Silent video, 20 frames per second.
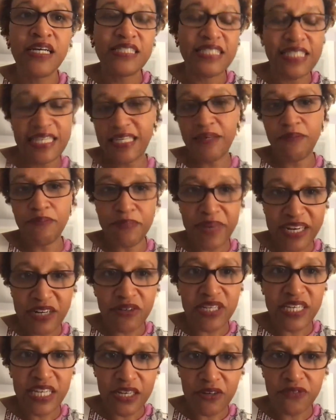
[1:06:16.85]
taking better
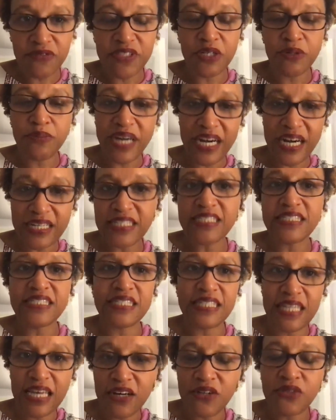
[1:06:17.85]
care of their bodies
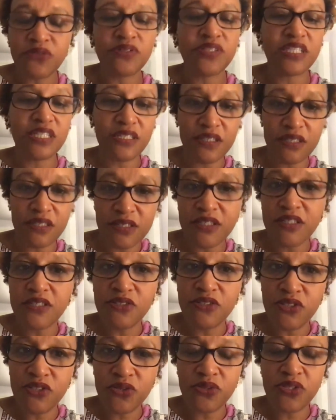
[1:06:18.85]
and health and
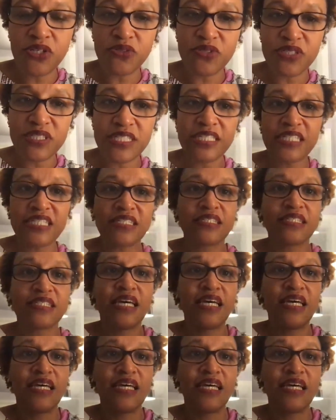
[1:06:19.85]
do those things.